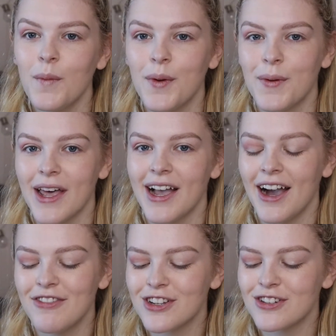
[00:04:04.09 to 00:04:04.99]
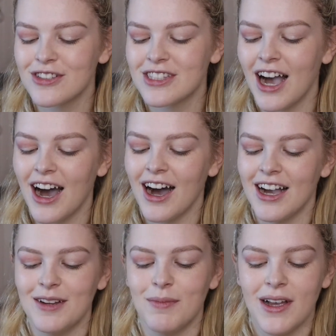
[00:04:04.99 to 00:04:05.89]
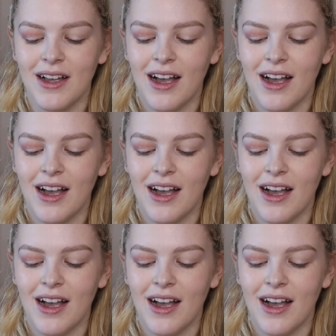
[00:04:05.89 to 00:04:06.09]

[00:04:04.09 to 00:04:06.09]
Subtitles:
We were like having a good time.